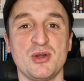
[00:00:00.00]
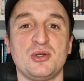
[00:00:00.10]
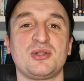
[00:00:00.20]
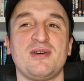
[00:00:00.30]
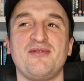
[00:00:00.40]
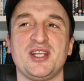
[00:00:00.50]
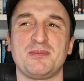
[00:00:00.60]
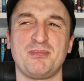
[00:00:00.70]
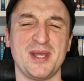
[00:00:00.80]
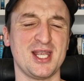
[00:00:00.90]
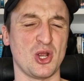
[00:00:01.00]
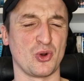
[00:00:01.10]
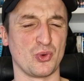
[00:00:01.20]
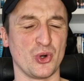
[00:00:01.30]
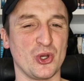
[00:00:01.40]
We also have this big
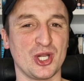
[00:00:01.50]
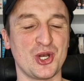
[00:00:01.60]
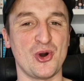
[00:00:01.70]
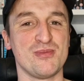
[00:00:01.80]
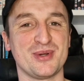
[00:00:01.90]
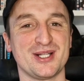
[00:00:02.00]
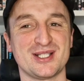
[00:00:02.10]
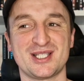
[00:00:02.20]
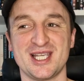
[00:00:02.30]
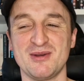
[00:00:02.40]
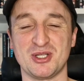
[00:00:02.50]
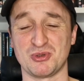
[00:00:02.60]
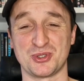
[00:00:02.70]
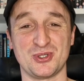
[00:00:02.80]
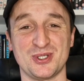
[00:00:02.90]
grueling opening scene, which
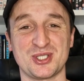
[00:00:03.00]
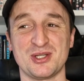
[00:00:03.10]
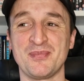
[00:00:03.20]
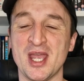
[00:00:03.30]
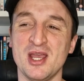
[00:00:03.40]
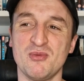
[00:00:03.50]
was awesome,